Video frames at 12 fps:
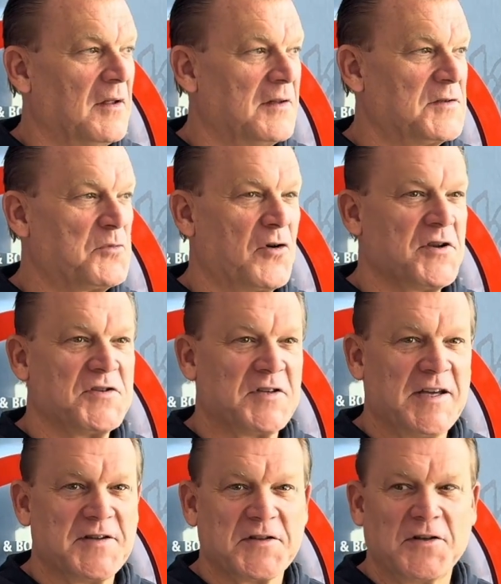It's
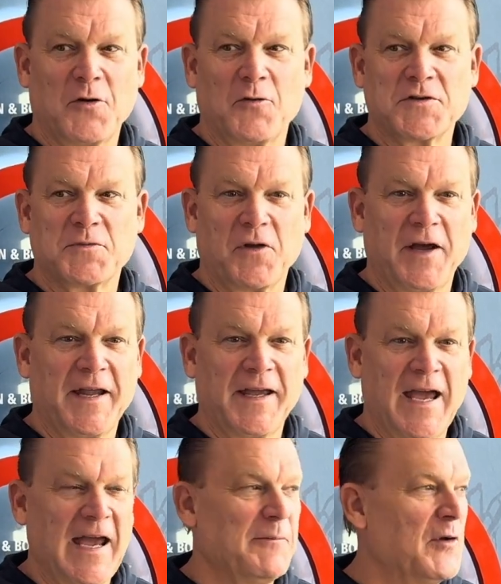preseason. No one's played a
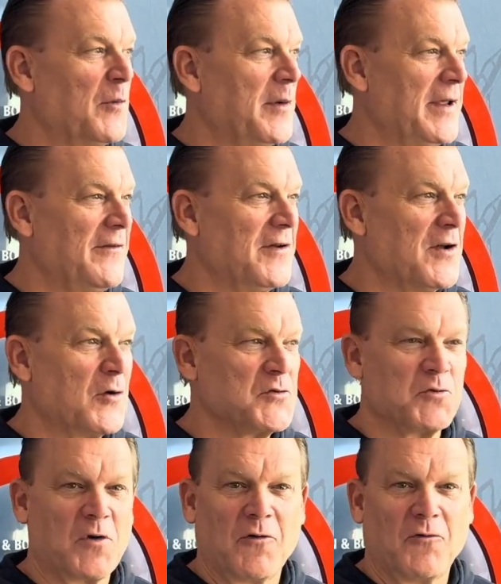game. Nobody even knows
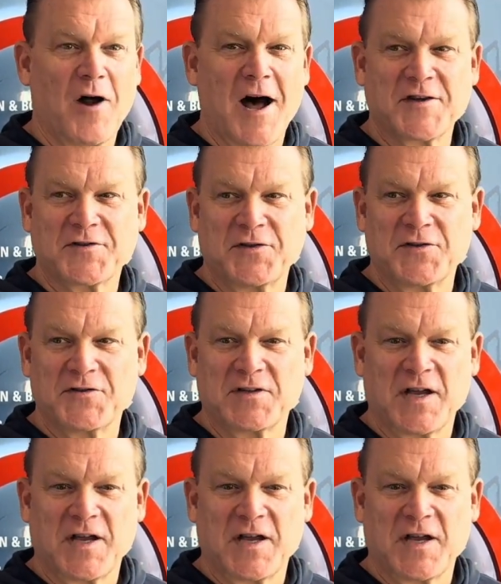rosters.